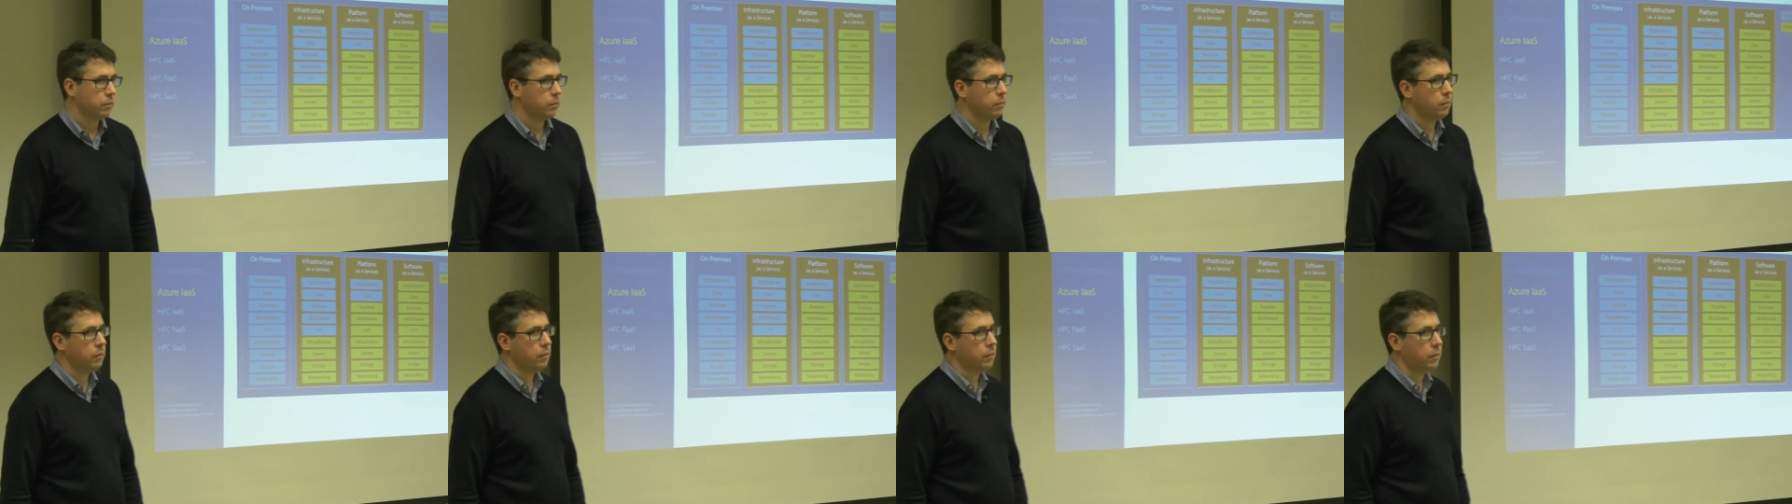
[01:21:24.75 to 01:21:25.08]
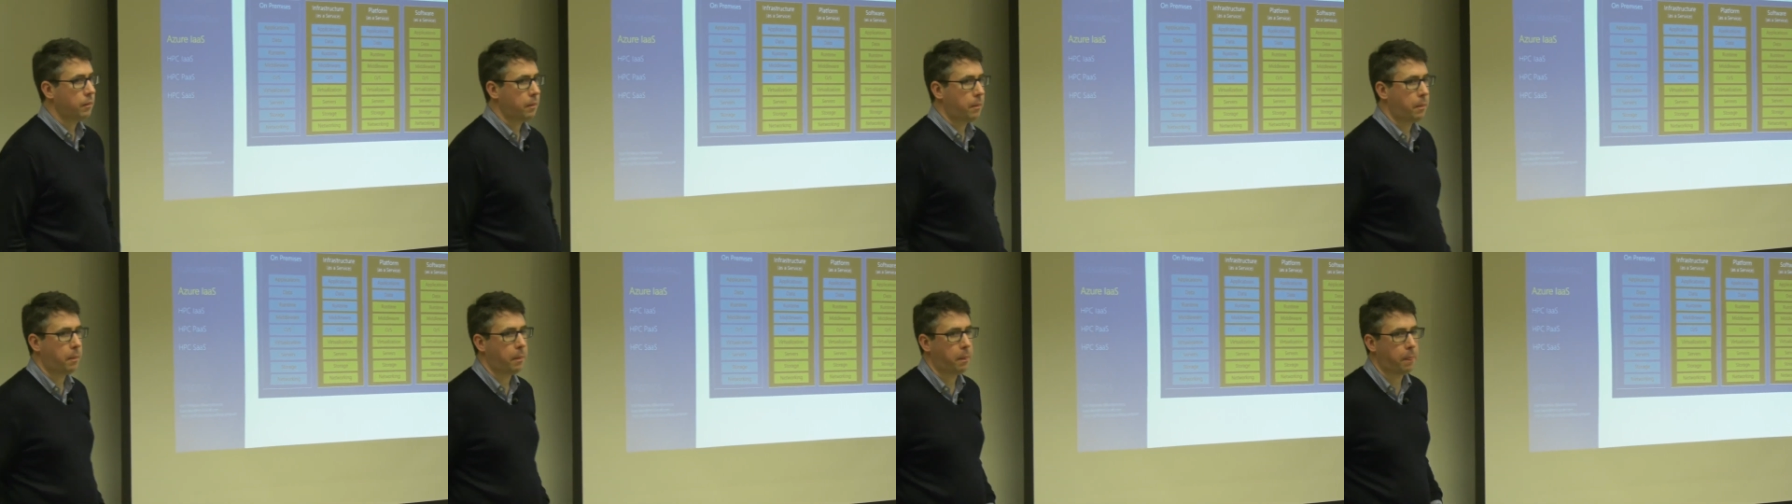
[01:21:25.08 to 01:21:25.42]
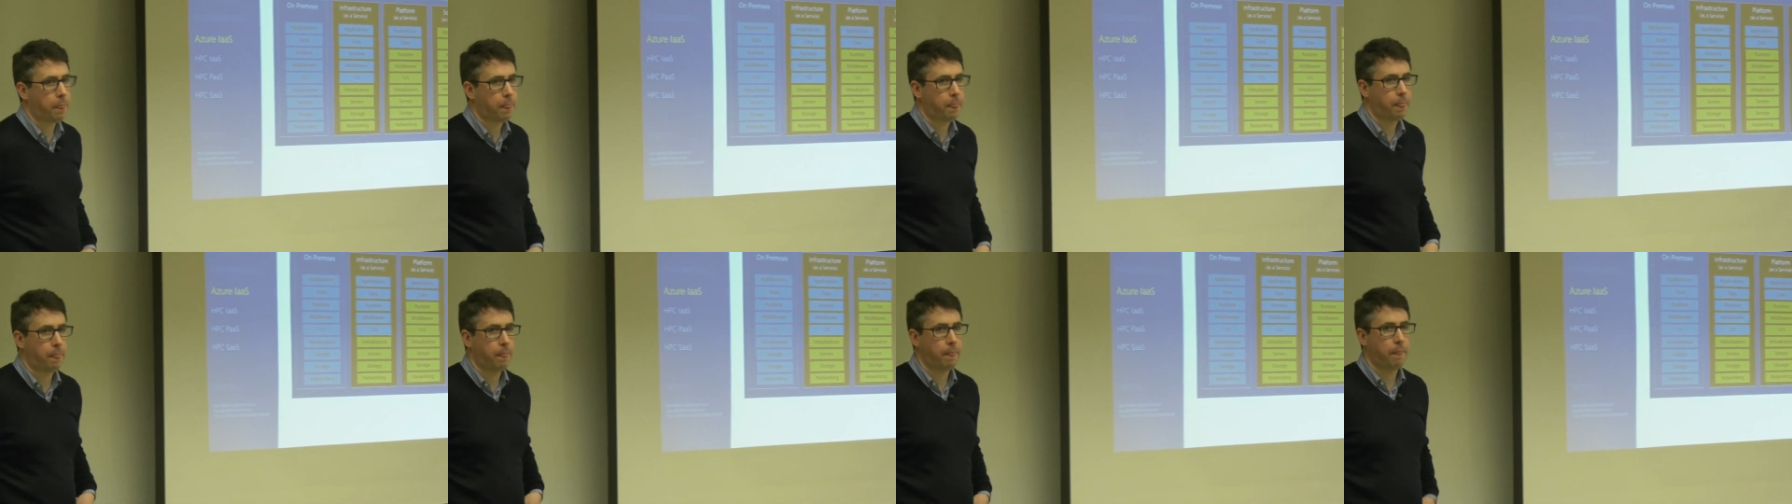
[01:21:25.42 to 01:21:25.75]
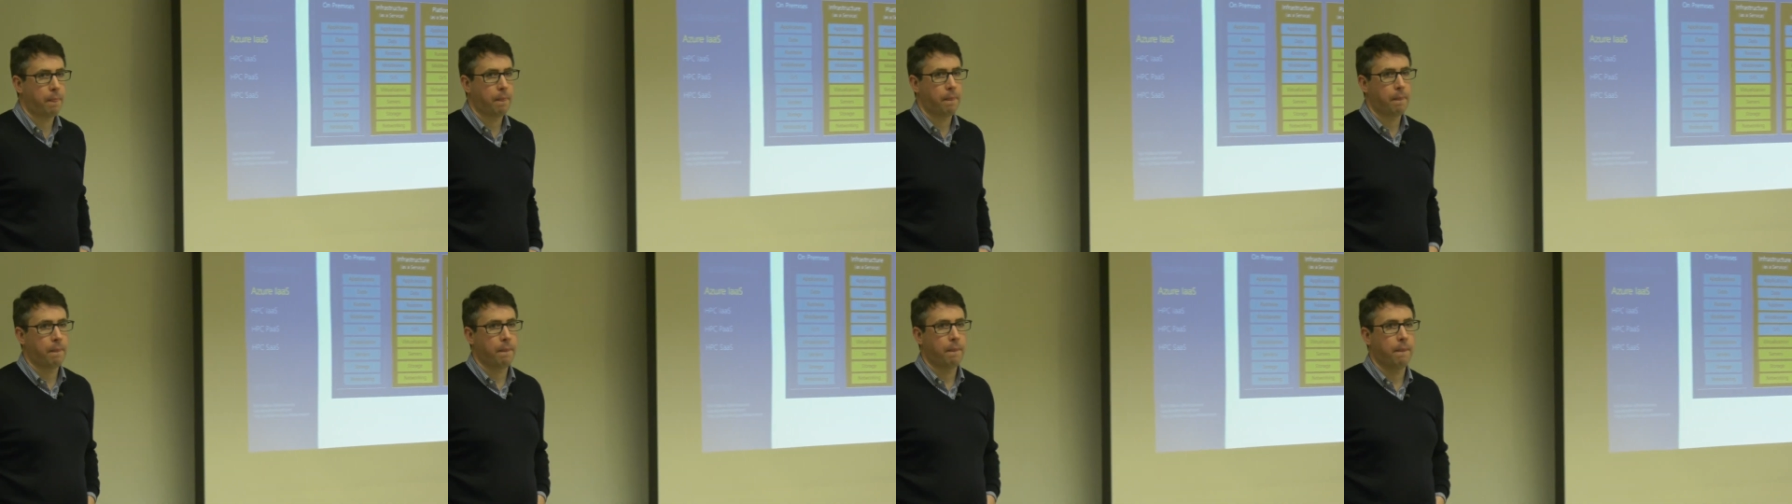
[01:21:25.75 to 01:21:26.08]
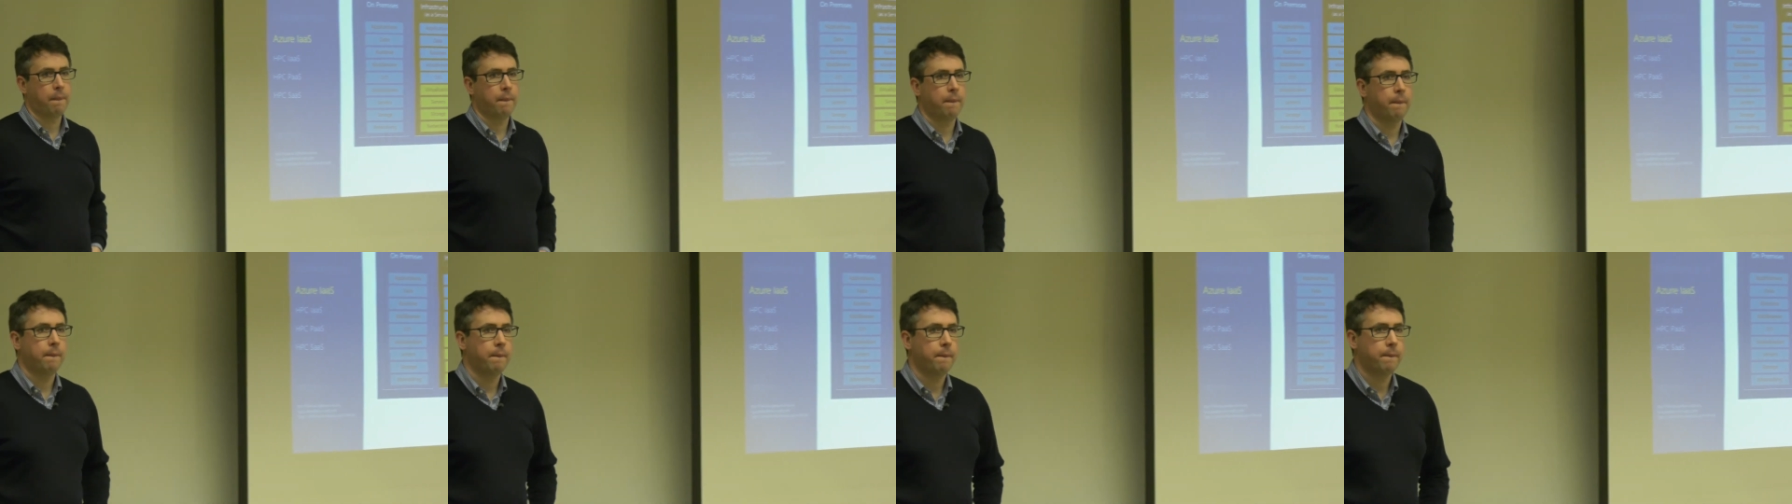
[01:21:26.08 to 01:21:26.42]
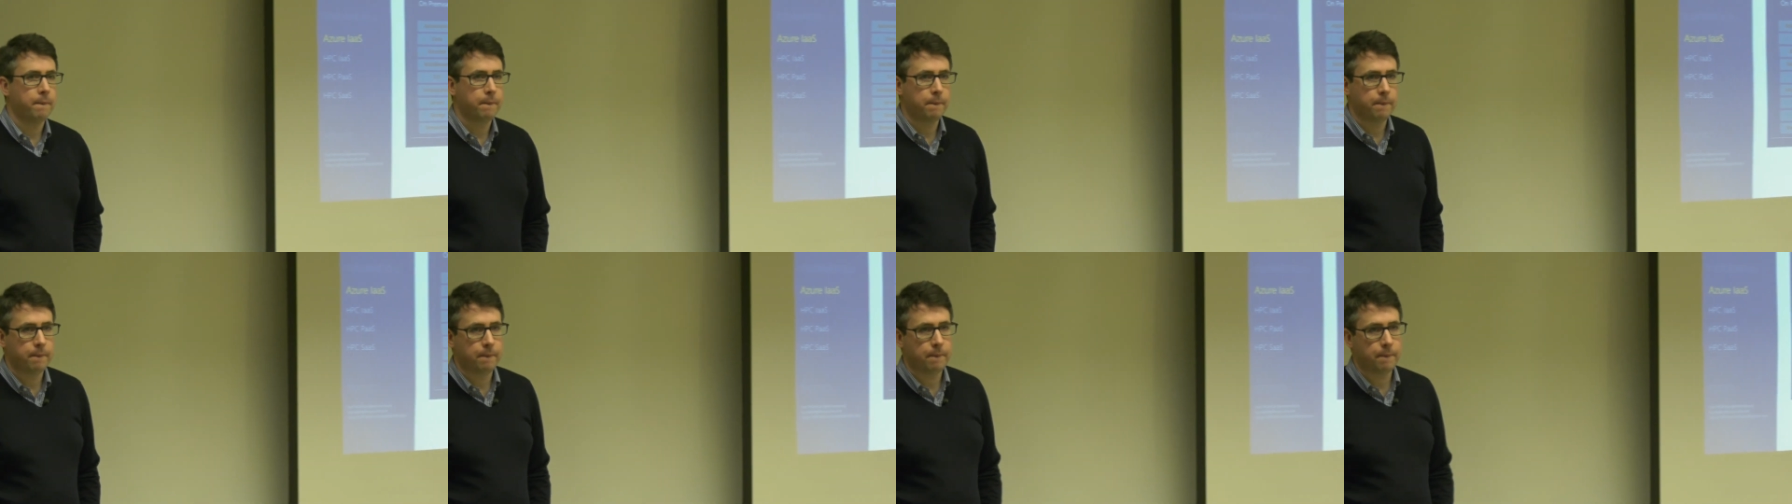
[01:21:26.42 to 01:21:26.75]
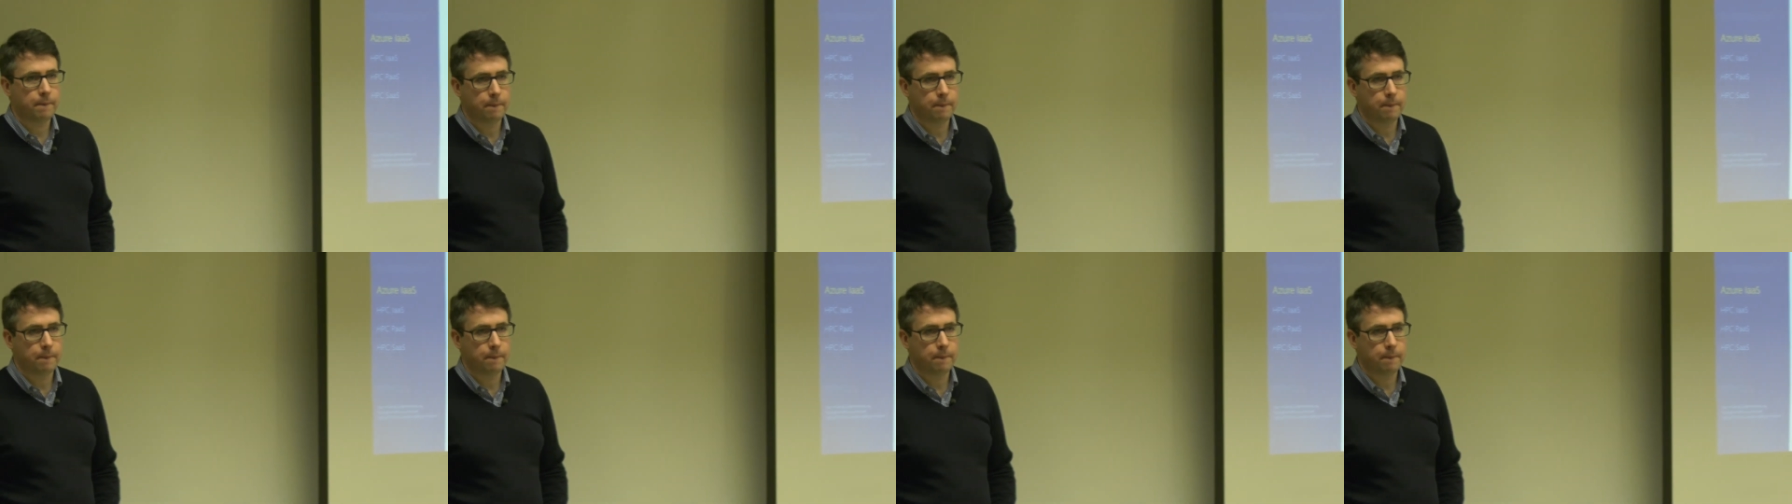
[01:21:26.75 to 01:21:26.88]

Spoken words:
The only thing I changed, it